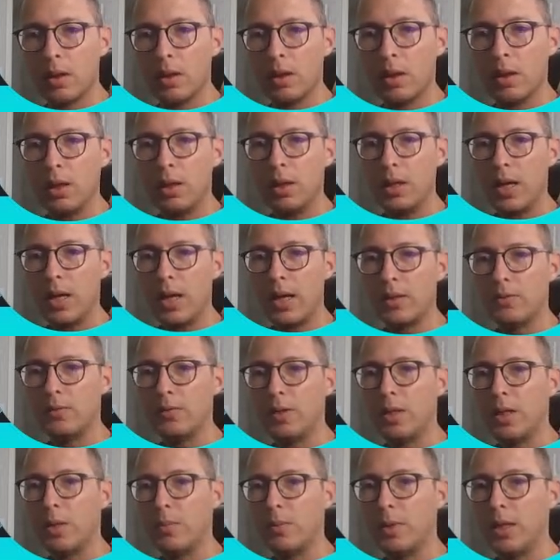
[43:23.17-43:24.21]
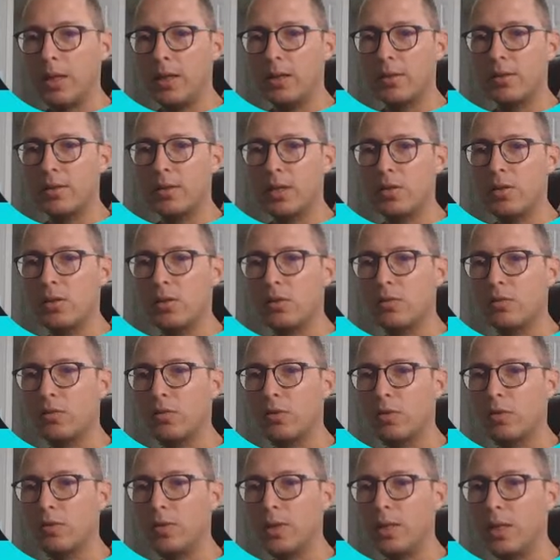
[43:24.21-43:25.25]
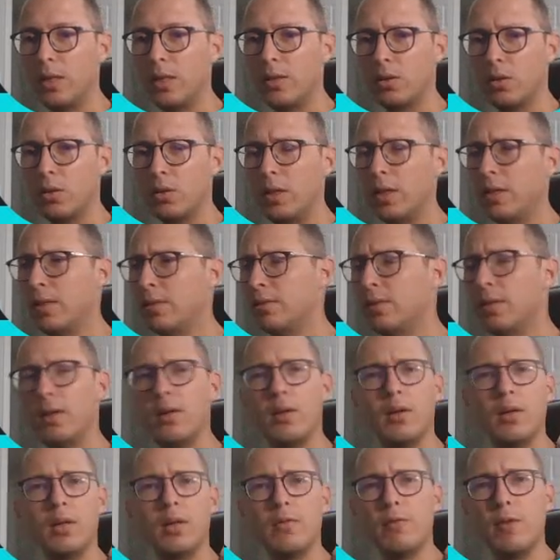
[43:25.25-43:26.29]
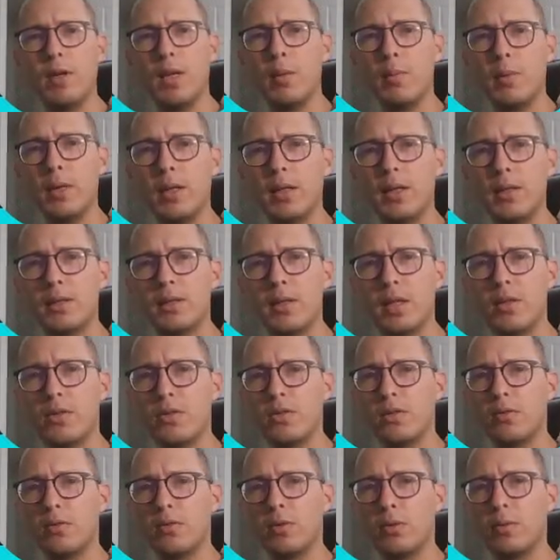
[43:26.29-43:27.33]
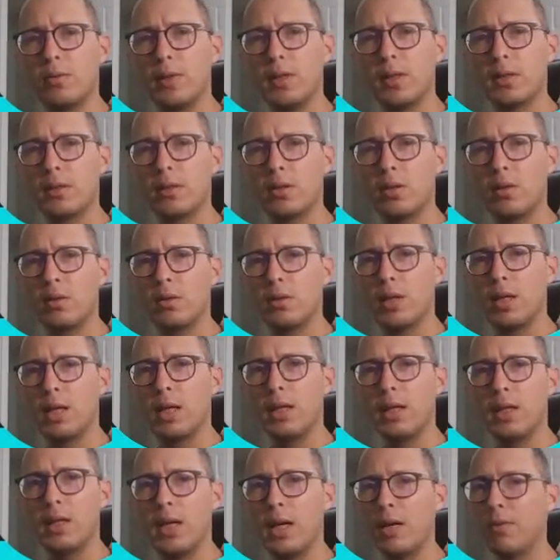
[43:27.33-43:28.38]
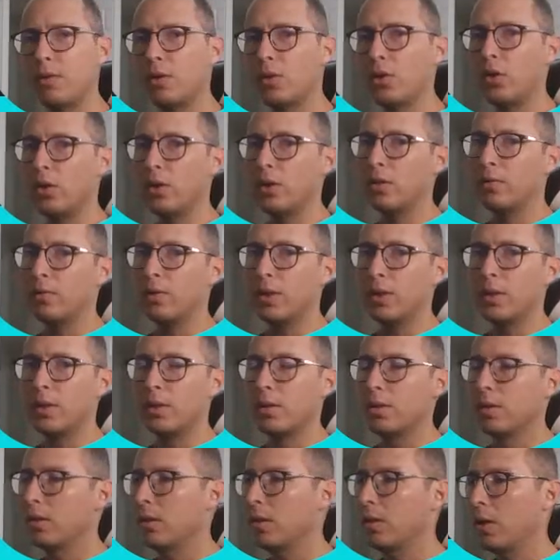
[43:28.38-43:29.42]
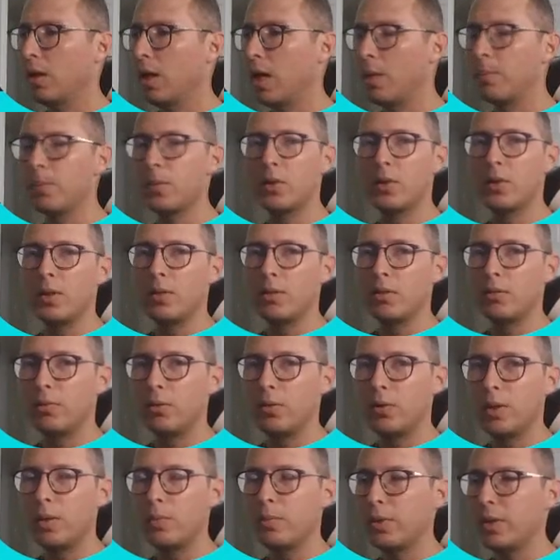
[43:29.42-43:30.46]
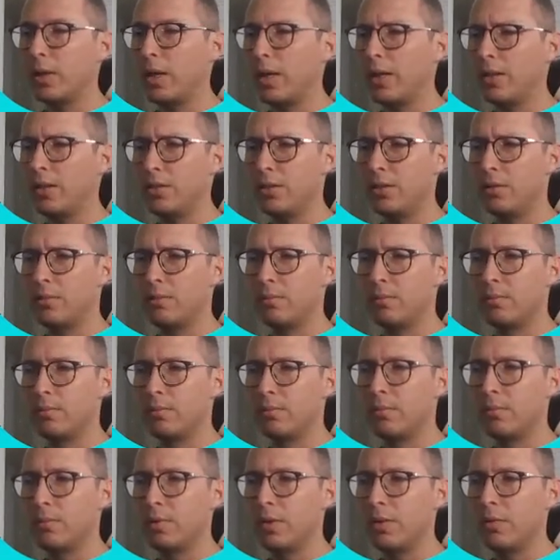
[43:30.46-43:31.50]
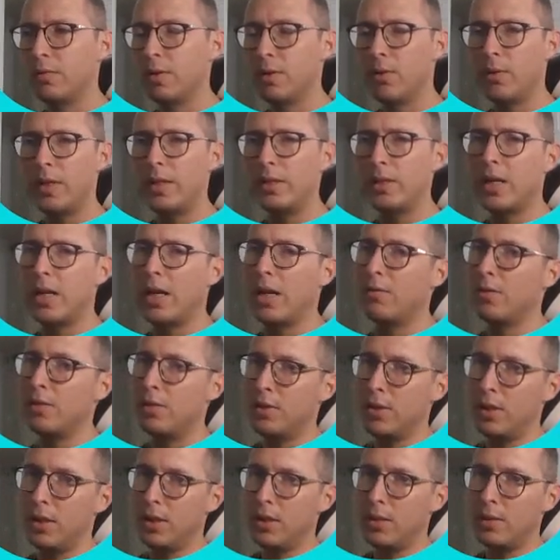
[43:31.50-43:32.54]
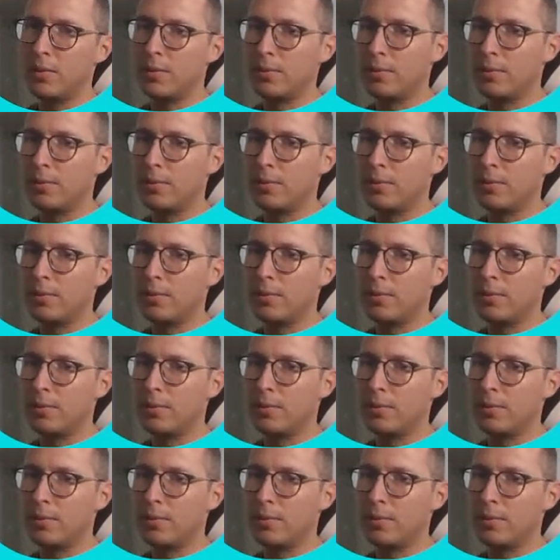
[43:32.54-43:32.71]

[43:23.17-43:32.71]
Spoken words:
It has Filament extension for VS Code. Is there a Filament extension for VS Code? I haven't heard of it. I'm gonna look for it, but if there is, I haven't seen it.